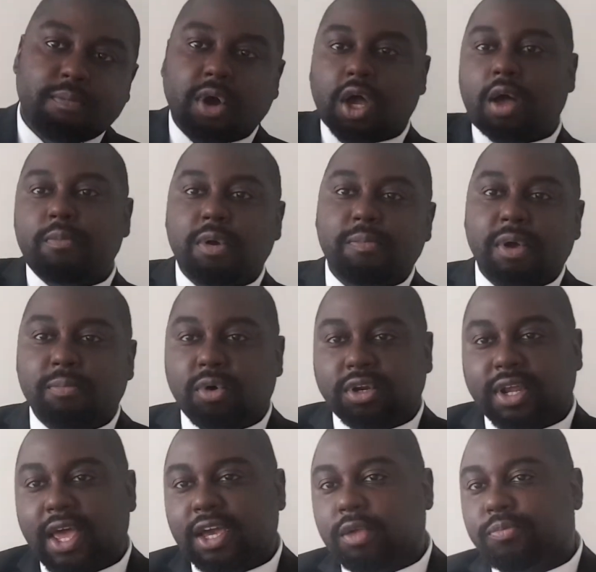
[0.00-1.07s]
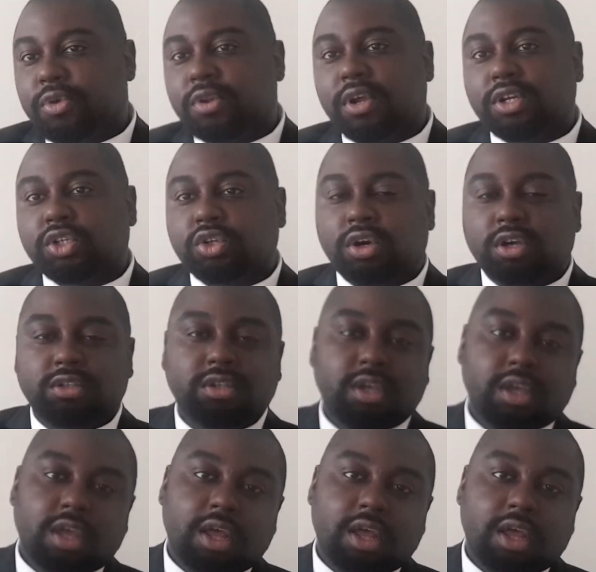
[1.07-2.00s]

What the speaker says: Become a member of the Akidulan Trust.